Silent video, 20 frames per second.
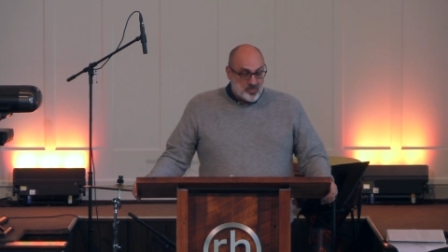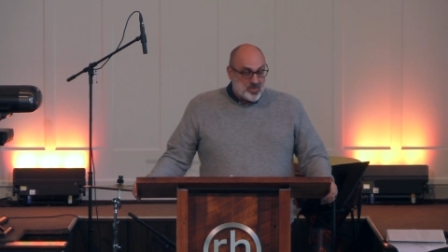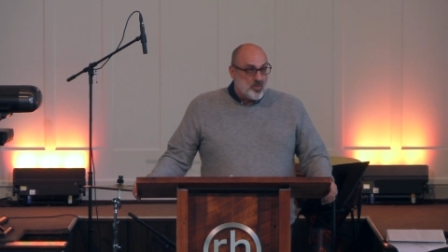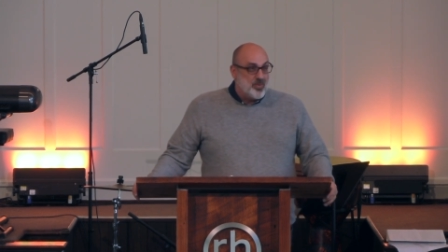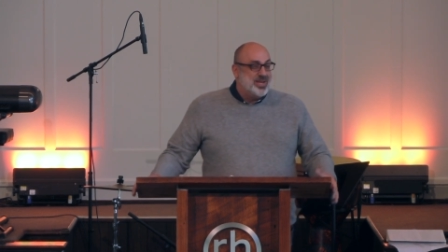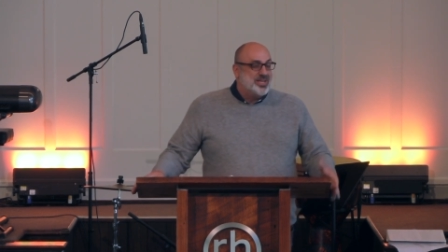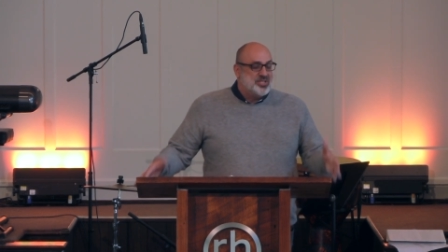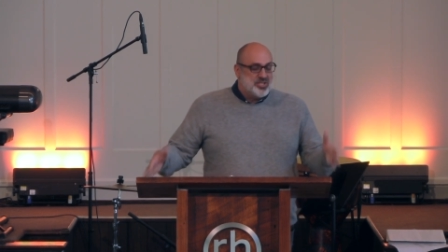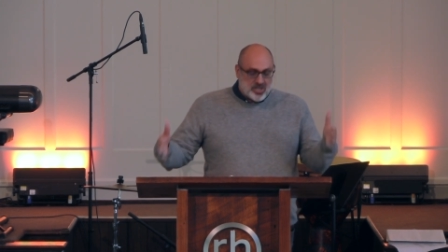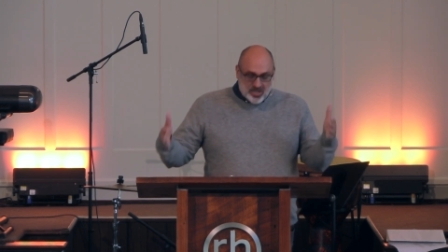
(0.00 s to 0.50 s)

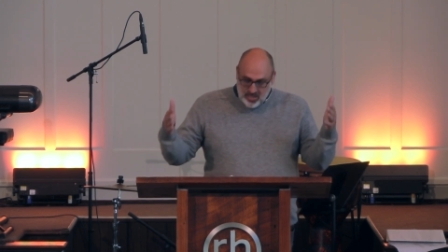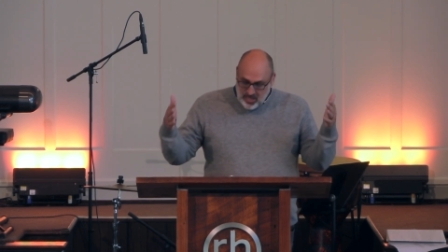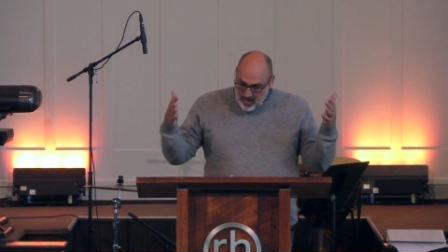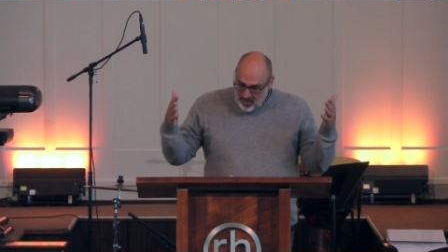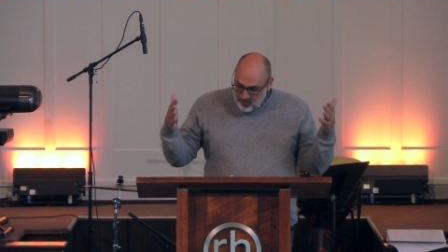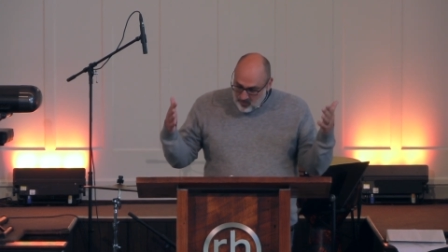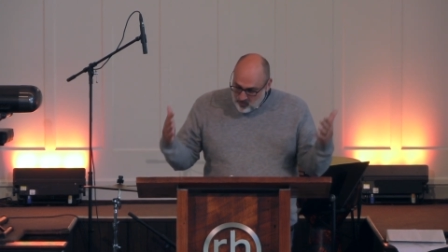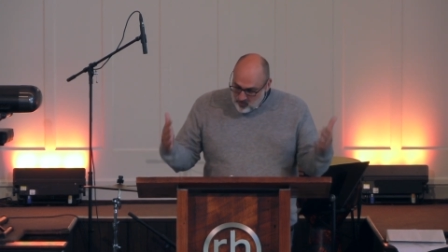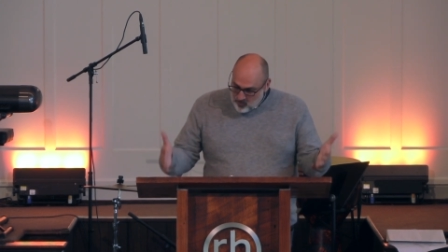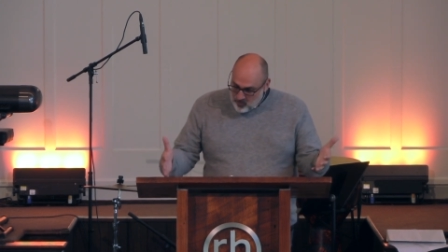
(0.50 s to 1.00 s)
We should
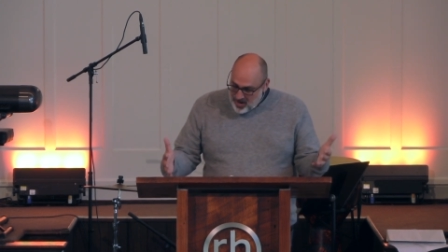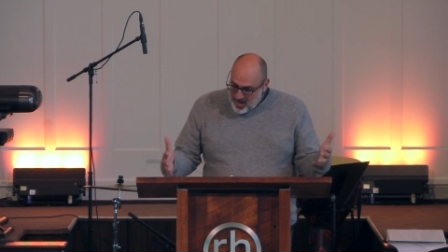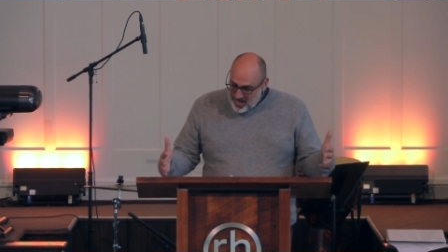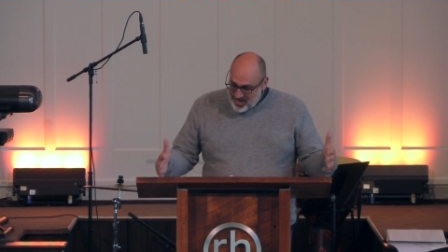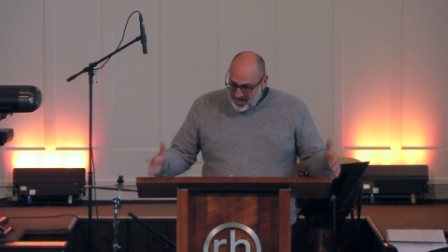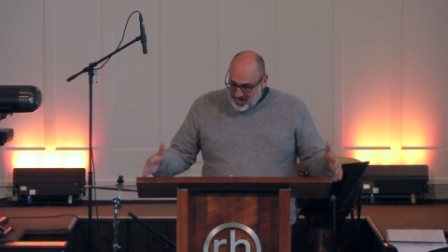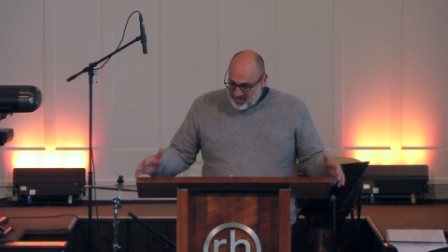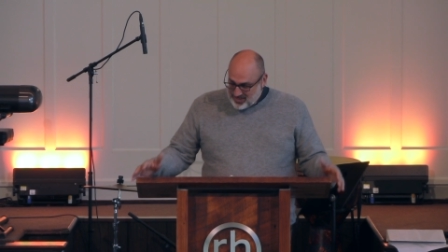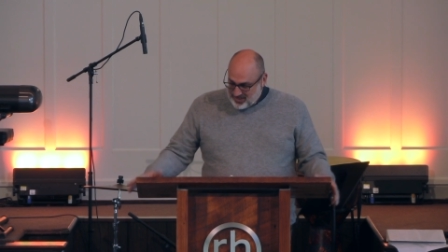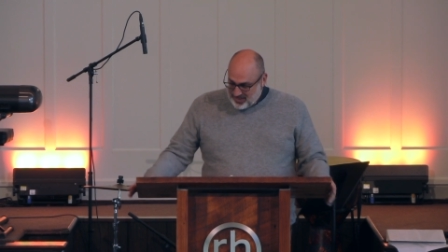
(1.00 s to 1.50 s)
come
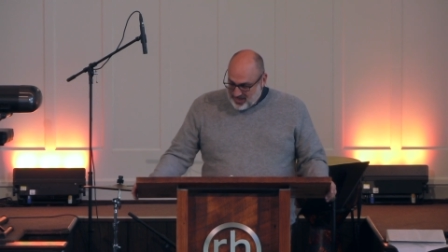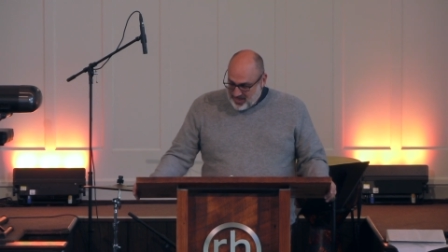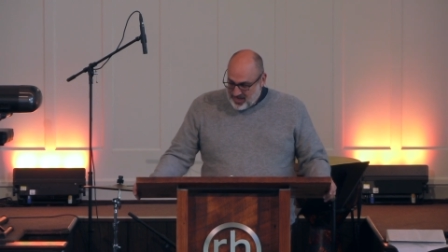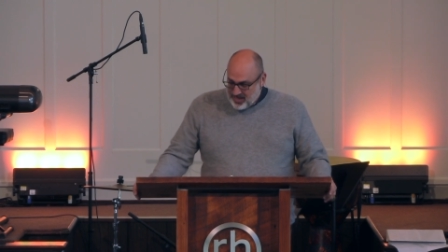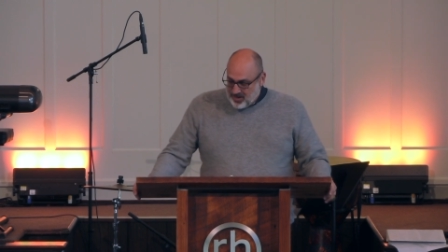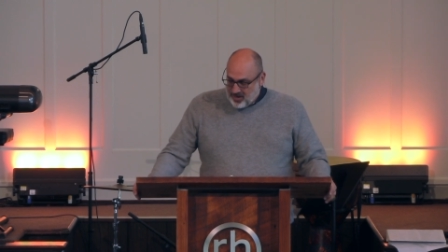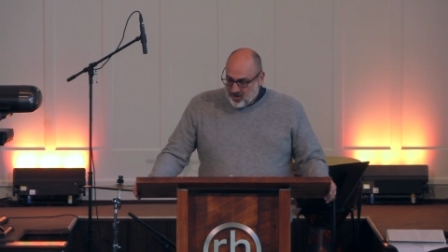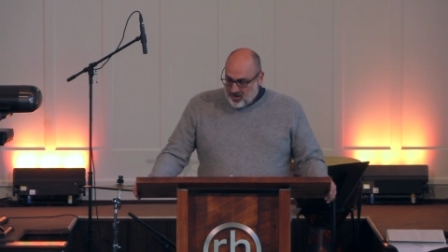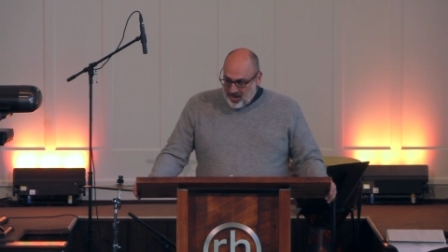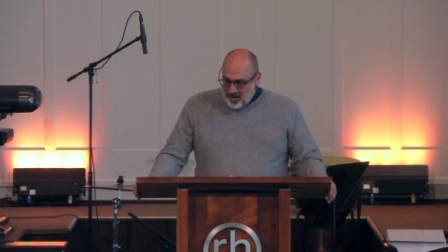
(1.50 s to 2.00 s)
ready to
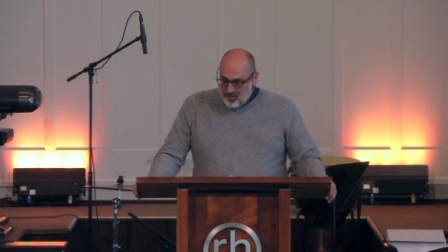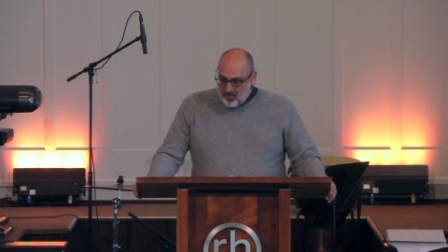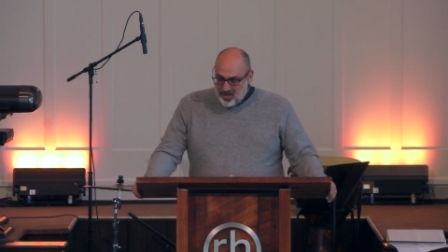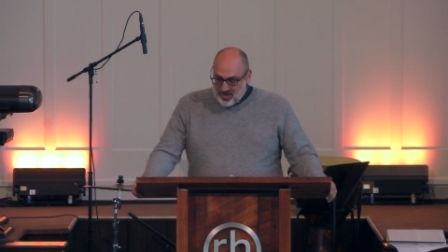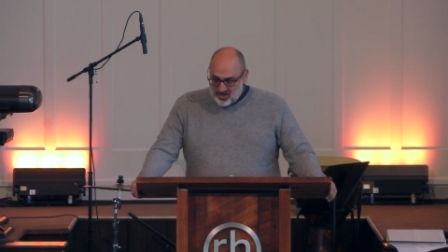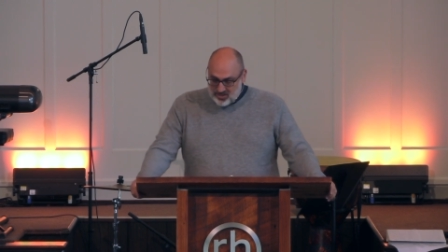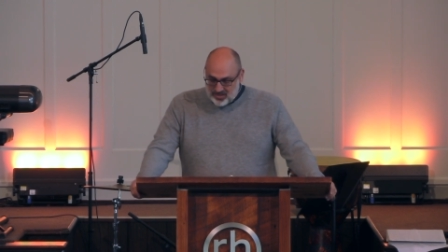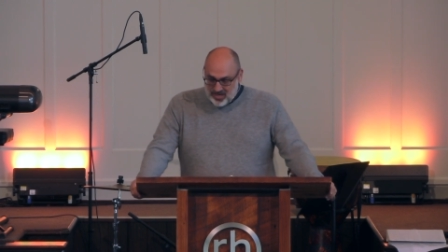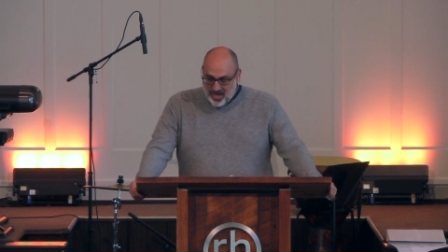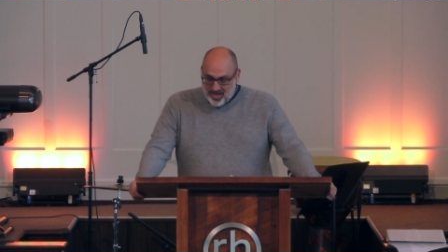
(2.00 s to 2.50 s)
hear how
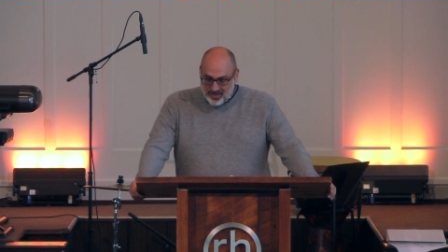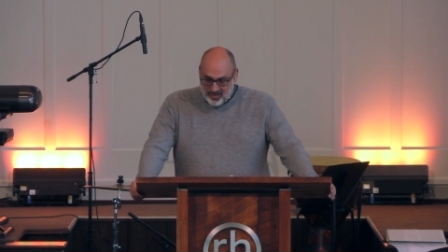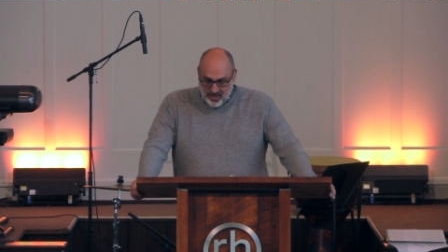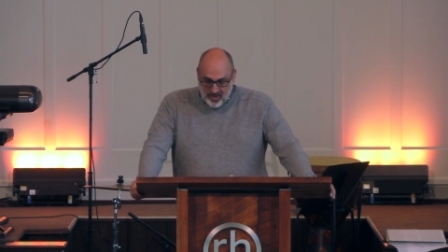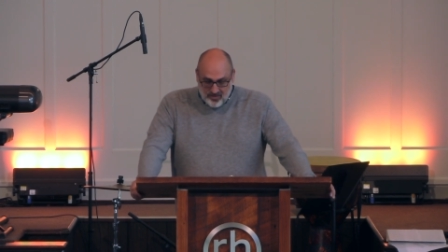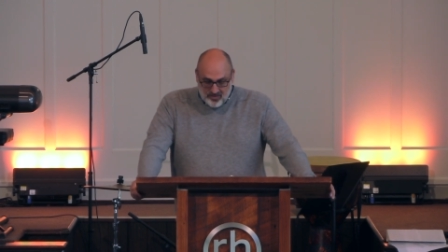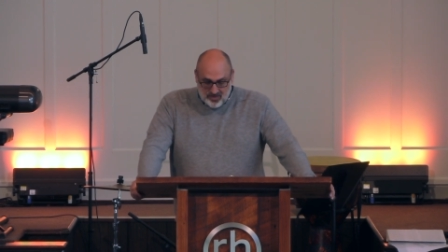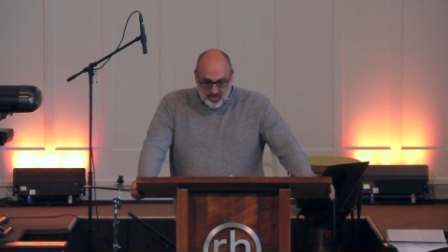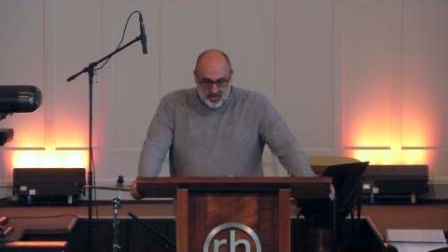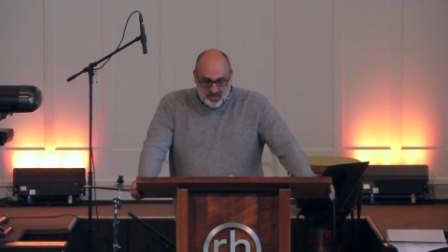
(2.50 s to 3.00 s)
much God
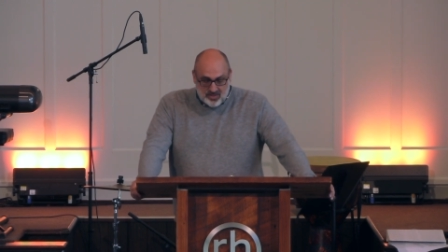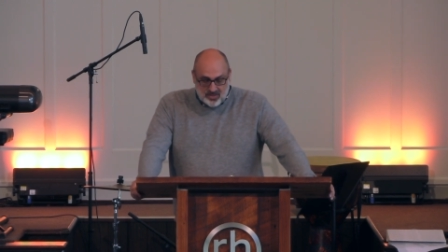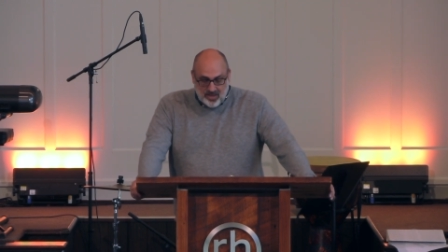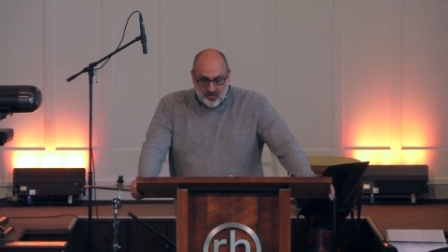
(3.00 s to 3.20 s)
loves us,